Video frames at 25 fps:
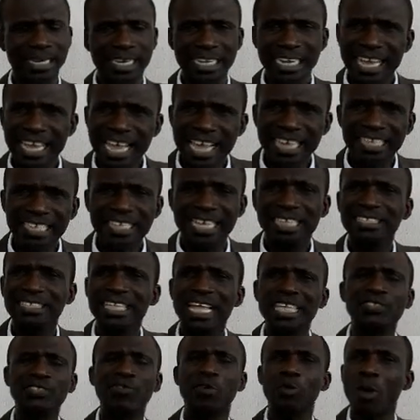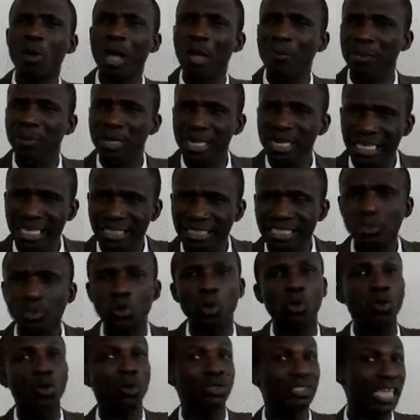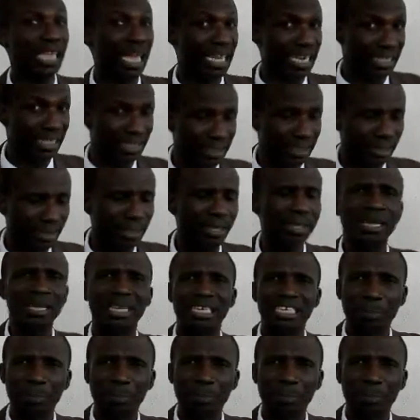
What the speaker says: The A there stands for your abilities or your talents.